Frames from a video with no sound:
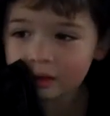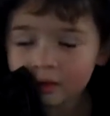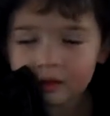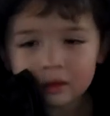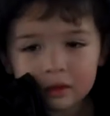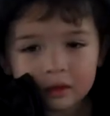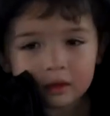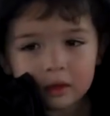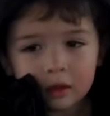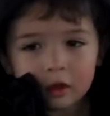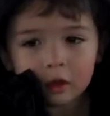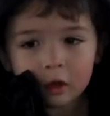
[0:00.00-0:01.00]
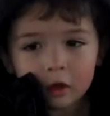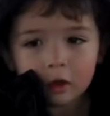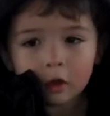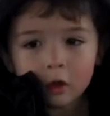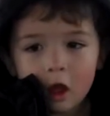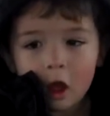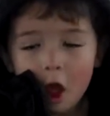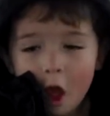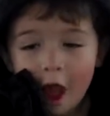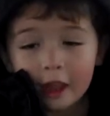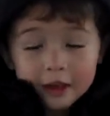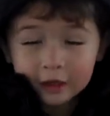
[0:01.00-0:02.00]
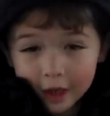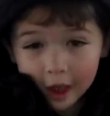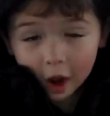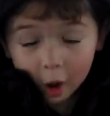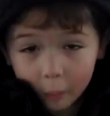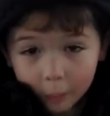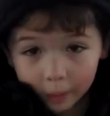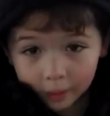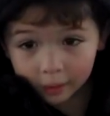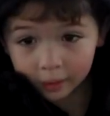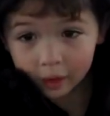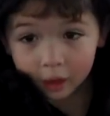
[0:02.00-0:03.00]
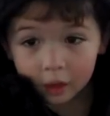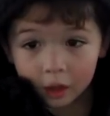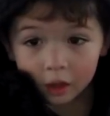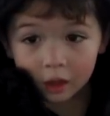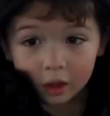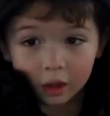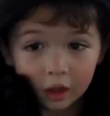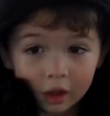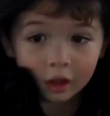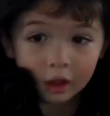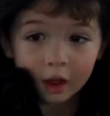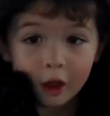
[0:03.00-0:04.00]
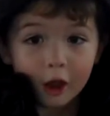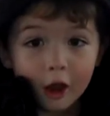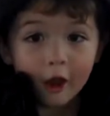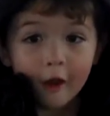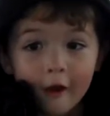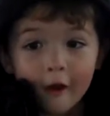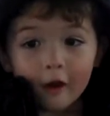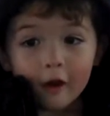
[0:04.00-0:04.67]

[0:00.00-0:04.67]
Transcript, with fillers: There's still a ton more stickers. It's taking forever. Help? Absolutely. You're my pit crew.